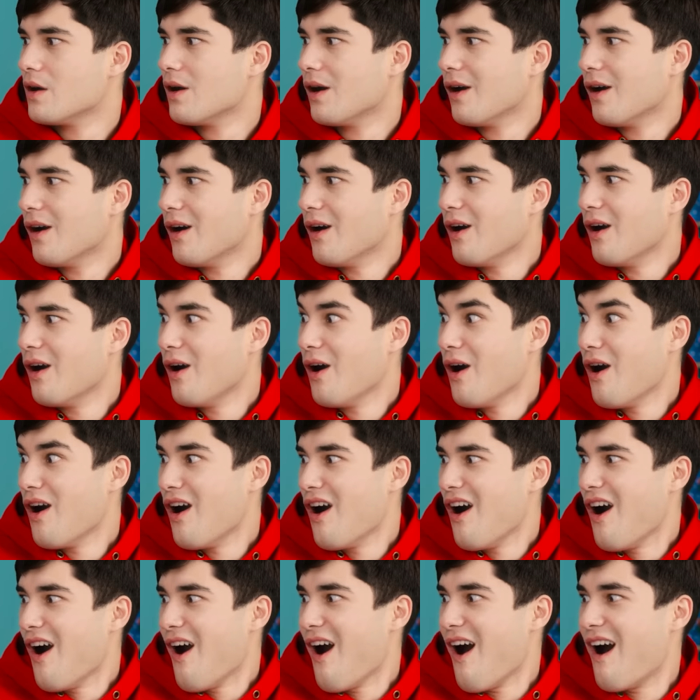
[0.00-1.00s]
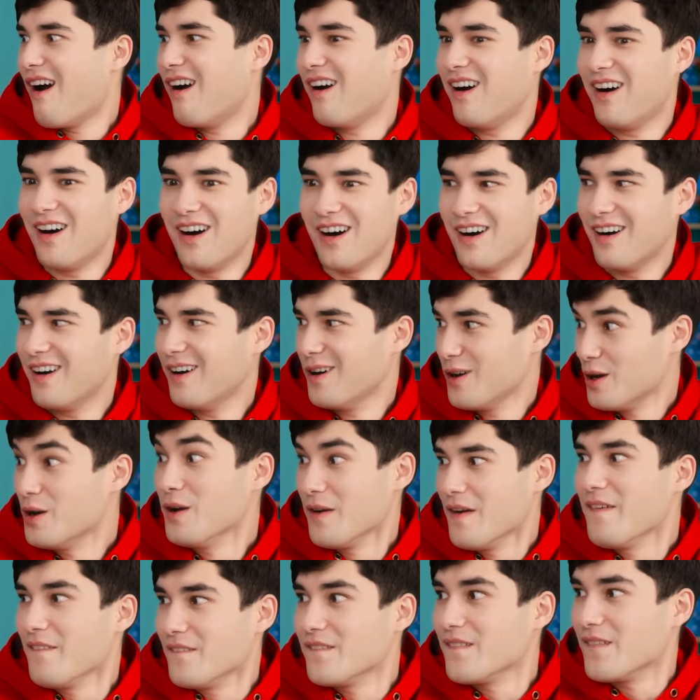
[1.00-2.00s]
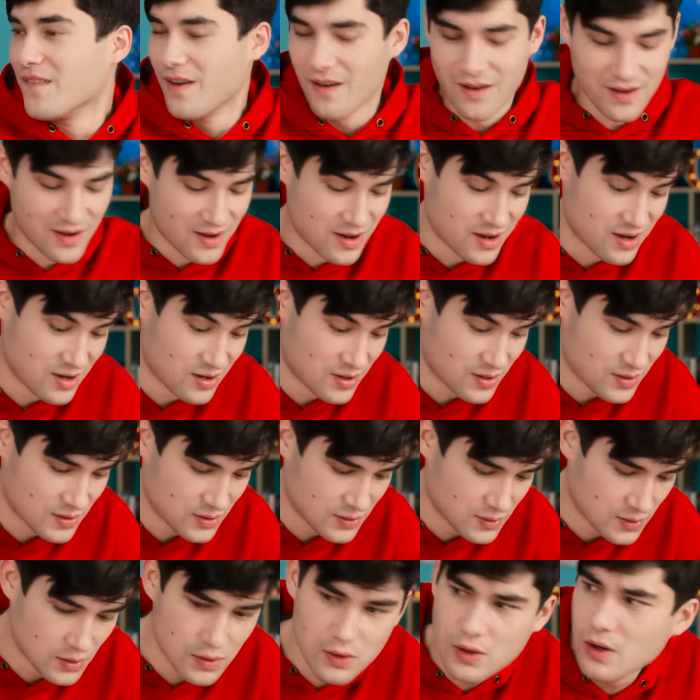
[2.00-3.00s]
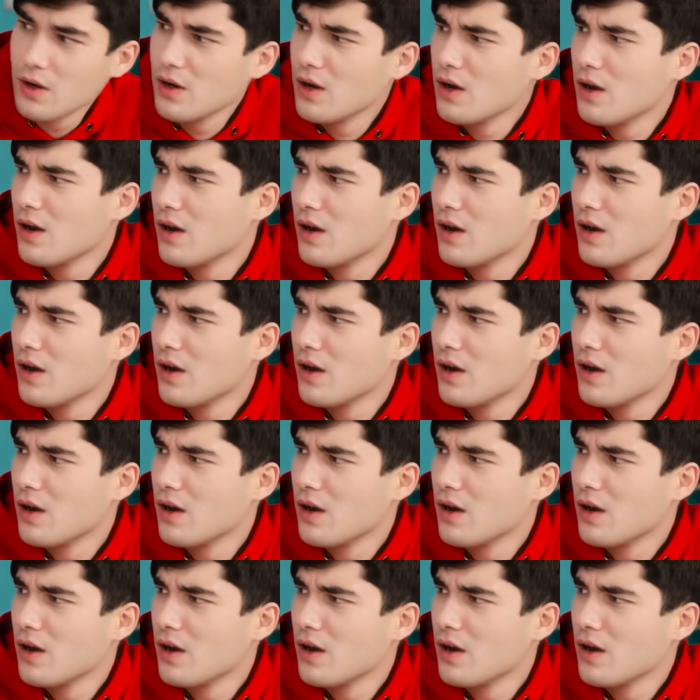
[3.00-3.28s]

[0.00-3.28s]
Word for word: Great, thanks! I would've never got that answer.